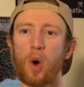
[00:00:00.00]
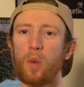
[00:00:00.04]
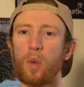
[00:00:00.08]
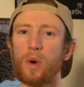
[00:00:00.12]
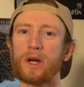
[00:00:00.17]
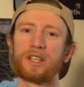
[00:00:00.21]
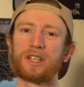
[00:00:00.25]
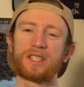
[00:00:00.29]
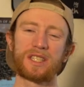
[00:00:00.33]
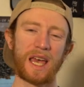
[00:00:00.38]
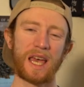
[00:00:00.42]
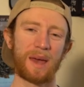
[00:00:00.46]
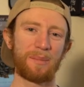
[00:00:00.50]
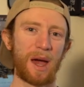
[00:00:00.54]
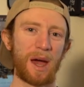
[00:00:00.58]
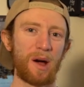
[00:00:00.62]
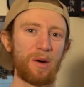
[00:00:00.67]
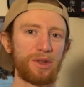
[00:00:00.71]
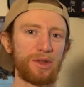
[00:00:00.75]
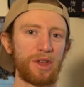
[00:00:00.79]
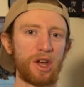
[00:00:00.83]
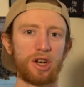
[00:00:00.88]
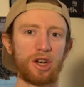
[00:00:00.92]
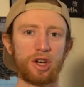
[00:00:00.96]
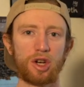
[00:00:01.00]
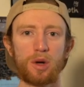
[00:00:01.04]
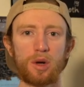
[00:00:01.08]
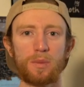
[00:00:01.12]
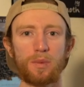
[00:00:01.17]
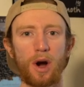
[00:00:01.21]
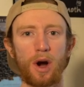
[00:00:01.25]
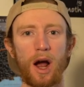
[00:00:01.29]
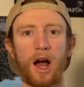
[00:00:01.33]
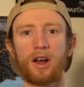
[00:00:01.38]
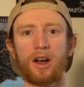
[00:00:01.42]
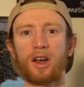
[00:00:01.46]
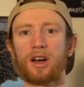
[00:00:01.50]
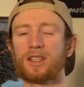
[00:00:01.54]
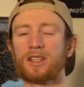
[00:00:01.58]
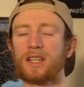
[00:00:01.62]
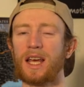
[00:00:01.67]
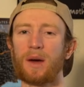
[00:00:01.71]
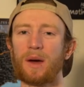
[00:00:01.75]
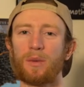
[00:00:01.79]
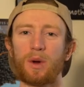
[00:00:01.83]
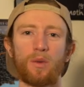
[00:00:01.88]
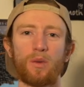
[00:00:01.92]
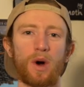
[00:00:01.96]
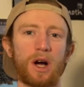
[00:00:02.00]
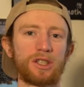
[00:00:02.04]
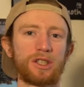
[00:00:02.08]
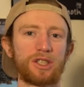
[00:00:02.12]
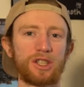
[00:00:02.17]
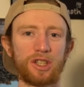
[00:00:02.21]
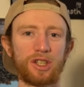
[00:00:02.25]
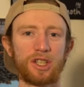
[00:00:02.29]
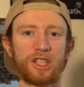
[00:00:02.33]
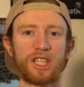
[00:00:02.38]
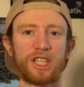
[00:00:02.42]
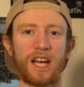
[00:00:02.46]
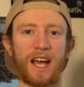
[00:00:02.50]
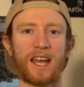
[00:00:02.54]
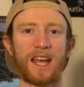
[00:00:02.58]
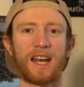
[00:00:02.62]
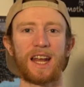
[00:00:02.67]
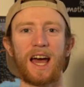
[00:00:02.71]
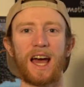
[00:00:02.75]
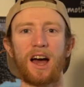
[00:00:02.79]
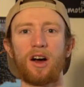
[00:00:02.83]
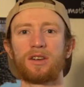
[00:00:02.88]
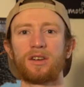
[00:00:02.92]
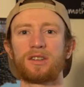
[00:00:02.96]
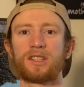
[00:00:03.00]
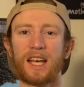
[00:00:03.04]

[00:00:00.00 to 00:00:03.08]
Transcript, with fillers: We just came out with a new product and we want you to check it out,